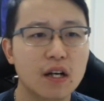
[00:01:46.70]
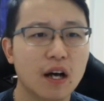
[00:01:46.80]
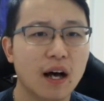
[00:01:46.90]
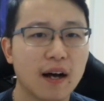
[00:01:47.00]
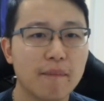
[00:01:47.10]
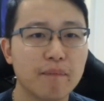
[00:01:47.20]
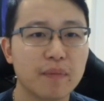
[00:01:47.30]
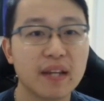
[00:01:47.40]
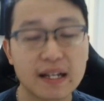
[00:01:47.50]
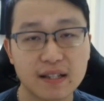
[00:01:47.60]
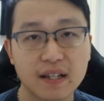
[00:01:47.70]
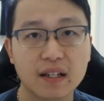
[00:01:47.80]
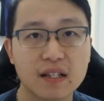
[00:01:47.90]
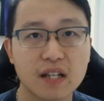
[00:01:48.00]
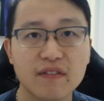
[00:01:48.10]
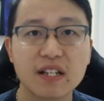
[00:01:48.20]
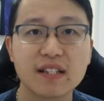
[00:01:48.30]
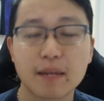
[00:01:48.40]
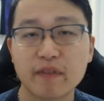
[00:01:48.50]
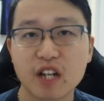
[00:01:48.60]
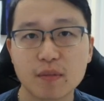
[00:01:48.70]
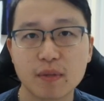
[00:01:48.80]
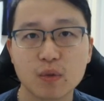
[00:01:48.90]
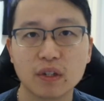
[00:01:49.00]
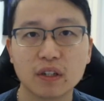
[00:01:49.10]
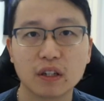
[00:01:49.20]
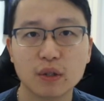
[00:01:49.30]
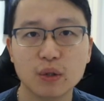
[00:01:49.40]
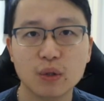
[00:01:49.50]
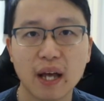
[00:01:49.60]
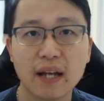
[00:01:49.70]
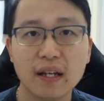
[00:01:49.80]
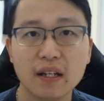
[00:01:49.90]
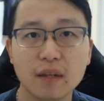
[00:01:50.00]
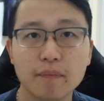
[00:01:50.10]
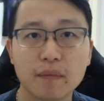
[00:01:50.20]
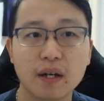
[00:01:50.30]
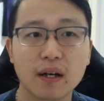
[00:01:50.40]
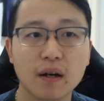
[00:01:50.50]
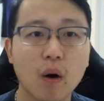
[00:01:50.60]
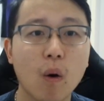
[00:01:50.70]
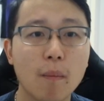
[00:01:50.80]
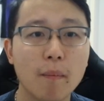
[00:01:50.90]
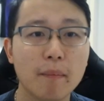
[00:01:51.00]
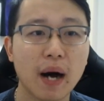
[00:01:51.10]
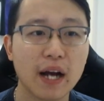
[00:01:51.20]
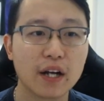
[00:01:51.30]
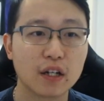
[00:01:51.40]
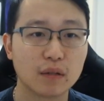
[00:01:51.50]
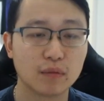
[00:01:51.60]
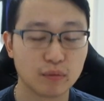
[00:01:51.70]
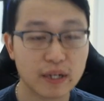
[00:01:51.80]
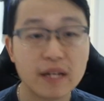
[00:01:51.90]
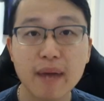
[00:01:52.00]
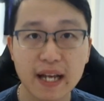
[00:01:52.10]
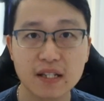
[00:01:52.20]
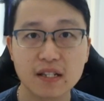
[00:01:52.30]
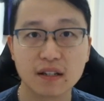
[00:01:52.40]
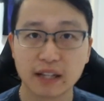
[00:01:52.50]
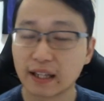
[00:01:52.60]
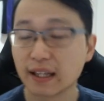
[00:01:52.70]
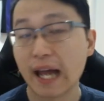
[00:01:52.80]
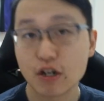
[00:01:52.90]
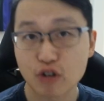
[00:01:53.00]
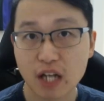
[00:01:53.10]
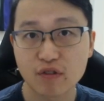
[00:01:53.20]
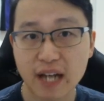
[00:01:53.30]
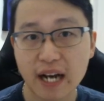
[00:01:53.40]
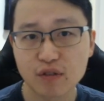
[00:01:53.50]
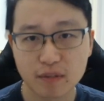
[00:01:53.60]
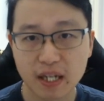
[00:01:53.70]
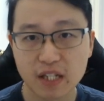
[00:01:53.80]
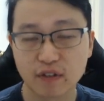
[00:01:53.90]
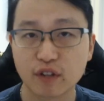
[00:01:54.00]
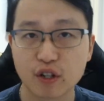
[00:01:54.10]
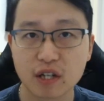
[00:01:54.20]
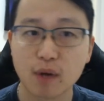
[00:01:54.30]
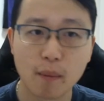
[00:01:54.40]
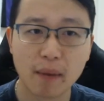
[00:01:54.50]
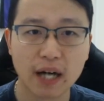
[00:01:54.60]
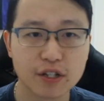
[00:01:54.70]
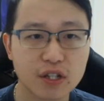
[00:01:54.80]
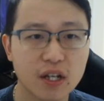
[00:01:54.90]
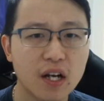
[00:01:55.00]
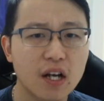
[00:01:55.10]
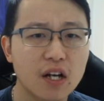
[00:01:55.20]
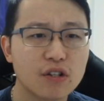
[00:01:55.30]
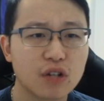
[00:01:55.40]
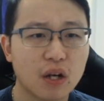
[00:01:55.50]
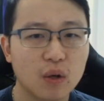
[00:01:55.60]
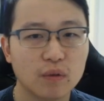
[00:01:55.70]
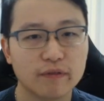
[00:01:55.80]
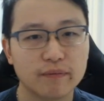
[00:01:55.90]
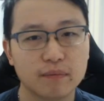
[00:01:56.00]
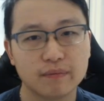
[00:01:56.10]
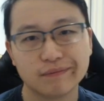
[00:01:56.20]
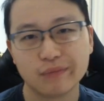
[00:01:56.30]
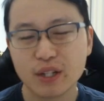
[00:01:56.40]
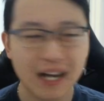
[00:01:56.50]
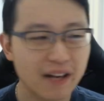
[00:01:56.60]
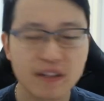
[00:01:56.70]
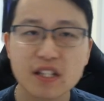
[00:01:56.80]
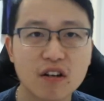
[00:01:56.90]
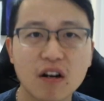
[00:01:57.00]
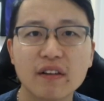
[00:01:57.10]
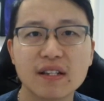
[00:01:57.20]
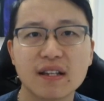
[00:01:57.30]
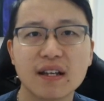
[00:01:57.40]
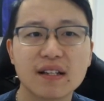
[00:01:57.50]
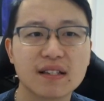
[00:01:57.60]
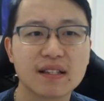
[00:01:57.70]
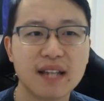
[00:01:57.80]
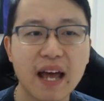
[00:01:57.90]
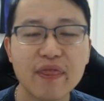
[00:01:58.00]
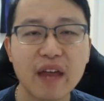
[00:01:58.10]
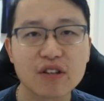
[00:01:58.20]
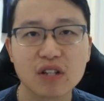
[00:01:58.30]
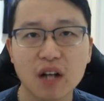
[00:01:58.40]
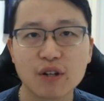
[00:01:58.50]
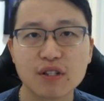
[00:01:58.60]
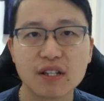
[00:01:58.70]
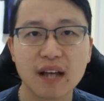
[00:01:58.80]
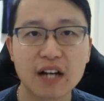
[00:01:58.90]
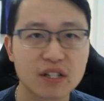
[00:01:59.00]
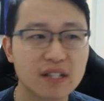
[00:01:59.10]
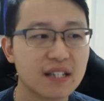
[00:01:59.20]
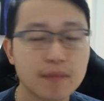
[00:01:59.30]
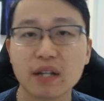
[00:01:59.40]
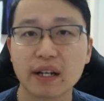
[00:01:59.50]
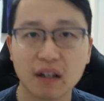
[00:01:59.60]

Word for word: Um, the next thing is obviously statement adjustments would include any uh, home buyer rebates, like land transfer tax rebates for first-time home buyers. So when you kind of consider all these things, $10,000 actually seems like a